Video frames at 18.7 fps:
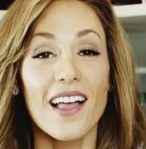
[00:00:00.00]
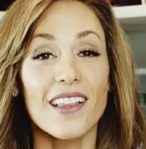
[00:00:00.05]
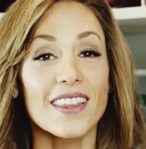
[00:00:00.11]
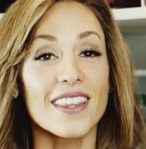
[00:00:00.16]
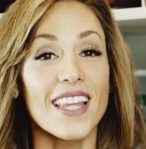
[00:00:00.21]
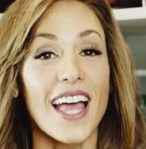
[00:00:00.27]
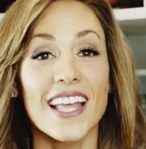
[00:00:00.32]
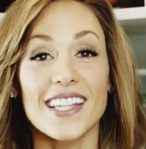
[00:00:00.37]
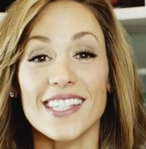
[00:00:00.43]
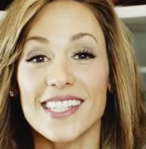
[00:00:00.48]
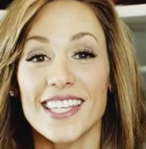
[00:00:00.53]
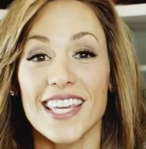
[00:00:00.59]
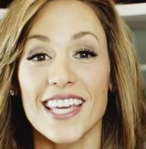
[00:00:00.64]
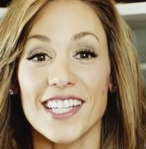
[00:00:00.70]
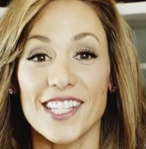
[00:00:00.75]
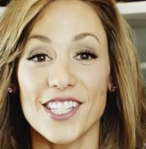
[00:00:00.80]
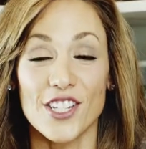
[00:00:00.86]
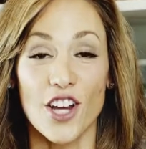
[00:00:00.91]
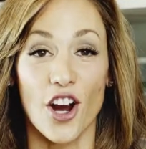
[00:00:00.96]
Let's
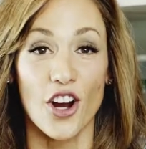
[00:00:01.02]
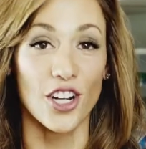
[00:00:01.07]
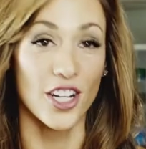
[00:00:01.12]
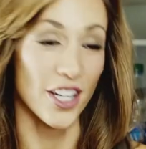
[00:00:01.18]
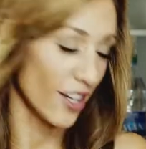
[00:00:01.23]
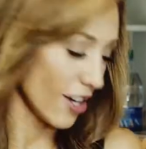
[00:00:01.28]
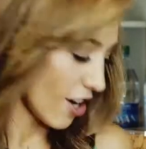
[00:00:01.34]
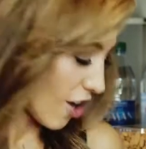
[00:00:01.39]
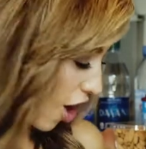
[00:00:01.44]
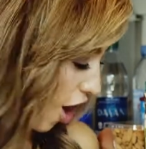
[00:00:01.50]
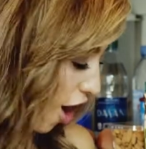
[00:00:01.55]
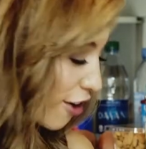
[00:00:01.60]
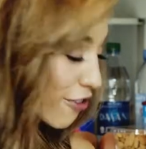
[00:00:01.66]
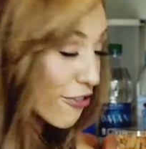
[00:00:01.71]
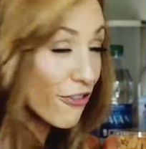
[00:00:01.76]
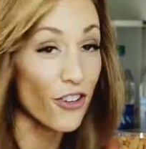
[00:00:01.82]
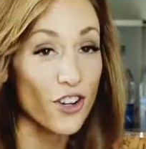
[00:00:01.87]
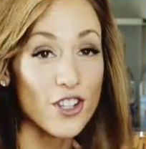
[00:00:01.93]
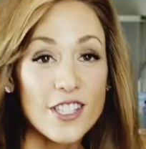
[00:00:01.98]
get started.
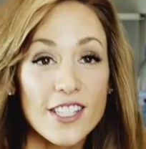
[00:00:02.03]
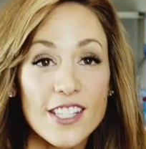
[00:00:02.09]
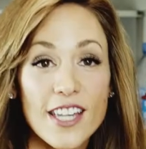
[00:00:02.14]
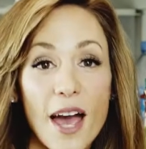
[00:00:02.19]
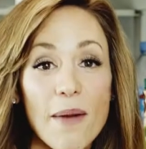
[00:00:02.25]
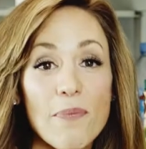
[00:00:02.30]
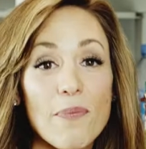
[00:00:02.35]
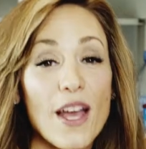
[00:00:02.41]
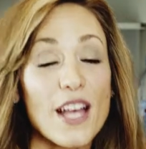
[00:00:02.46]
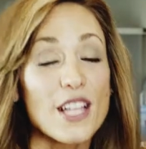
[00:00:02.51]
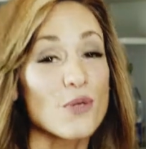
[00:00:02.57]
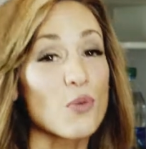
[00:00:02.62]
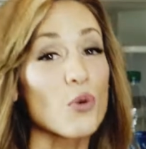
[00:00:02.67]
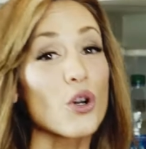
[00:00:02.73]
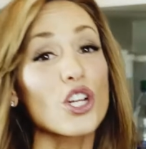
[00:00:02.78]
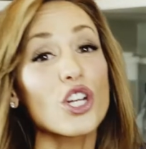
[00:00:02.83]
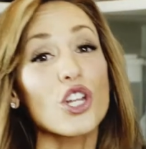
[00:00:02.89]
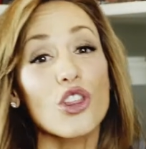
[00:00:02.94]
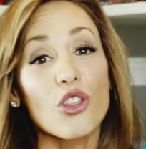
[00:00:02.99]
Our first step is
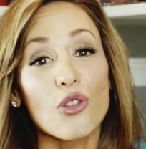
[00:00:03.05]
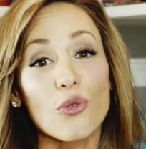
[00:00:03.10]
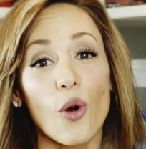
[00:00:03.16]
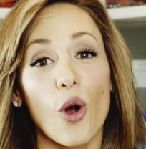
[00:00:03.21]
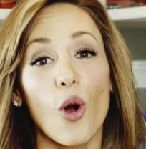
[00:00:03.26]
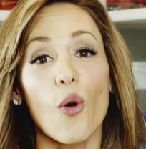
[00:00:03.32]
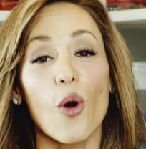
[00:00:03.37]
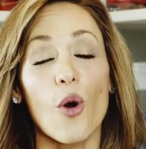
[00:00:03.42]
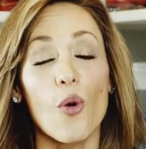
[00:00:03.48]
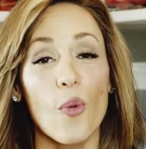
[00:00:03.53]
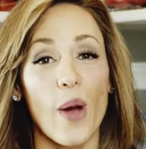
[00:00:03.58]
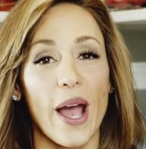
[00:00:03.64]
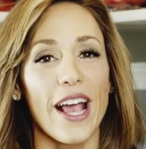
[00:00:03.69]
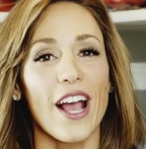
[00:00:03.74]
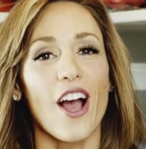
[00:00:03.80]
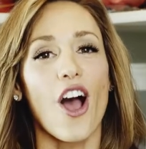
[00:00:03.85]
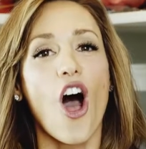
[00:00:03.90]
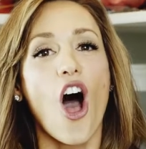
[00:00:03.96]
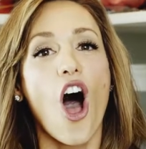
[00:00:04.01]
we're going to throw
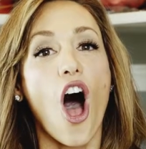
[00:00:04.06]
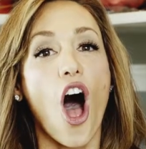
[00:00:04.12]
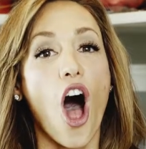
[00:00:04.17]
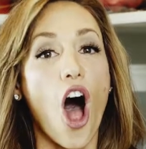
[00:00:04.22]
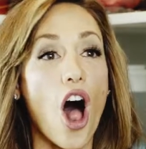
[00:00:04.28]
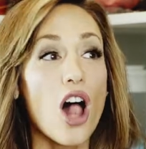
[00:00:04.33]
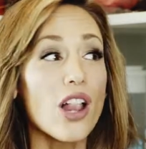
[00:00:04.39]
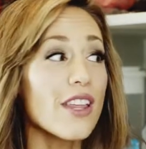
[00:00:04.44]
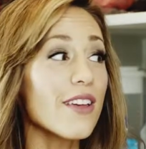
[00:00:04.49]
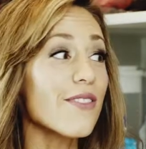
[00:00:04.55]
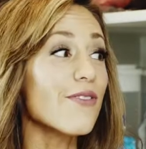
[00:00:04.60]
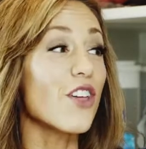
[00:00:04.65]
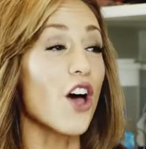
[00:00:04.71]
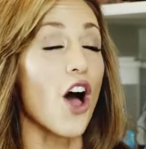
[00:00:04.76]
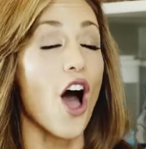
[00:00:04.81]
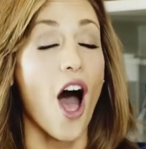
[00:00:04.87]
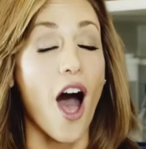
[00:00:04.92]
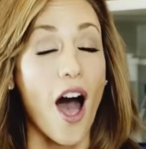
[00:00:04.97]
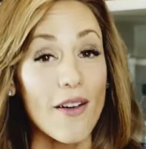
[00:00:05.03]
away all of
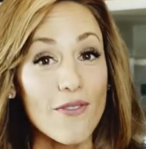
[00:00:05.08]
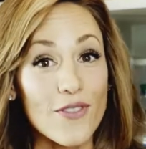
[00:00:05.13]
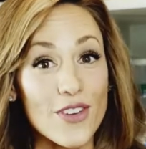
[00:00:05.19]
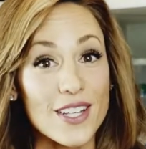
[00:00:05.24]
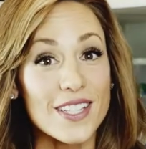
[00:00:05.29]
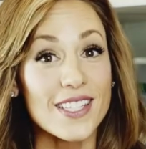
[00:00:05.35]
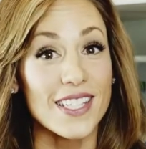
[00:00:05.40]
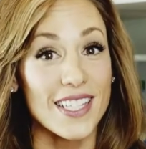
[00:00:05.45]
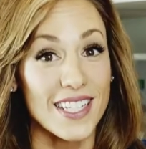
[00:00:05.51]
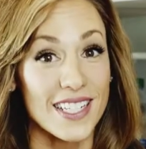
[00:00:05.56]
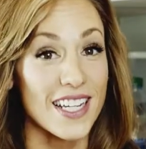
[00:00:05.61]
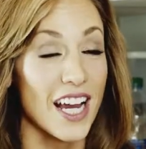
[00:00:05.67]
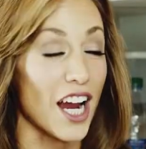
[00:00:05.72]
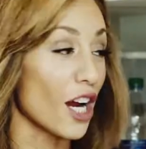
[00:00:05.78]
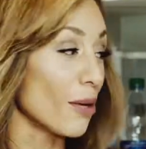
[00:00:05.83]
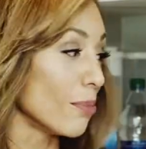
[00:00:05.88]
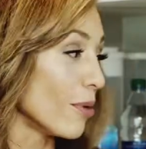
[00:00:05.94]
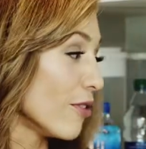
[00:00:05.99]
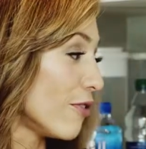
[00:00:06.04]
the obviously
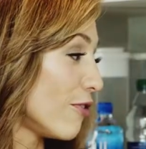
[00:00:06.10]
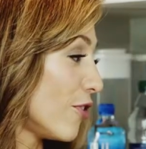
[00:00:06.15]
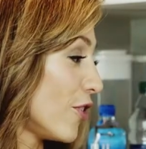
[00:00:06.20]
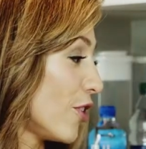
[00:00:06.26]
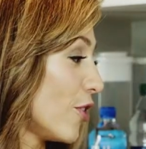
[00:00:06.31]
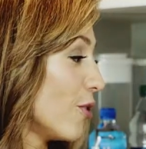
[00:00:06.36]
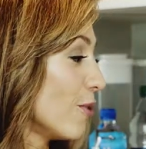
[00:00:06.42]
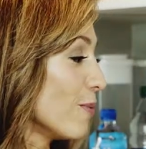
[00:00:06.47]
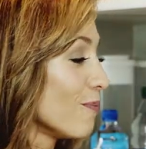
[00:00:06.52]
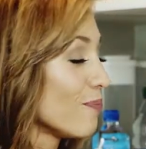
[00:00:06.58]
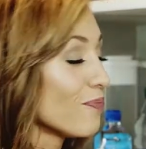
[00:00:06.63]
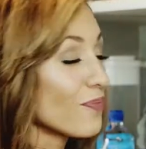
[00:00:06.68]
terrible food.